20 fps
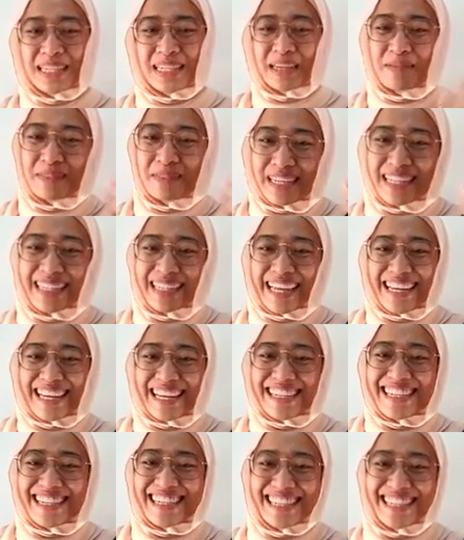Something that
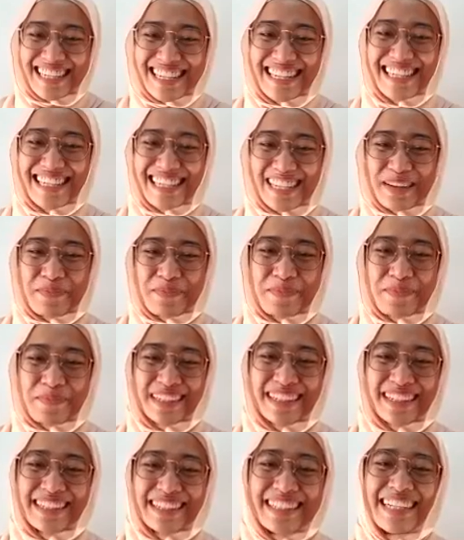is
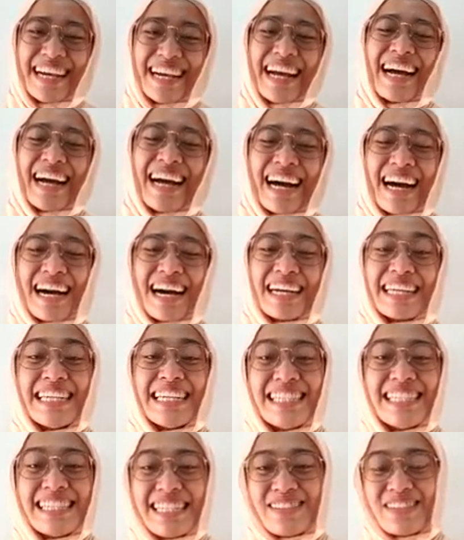simple,
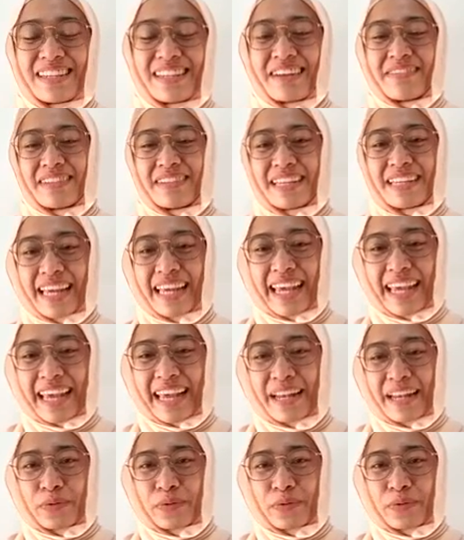easy to navigate.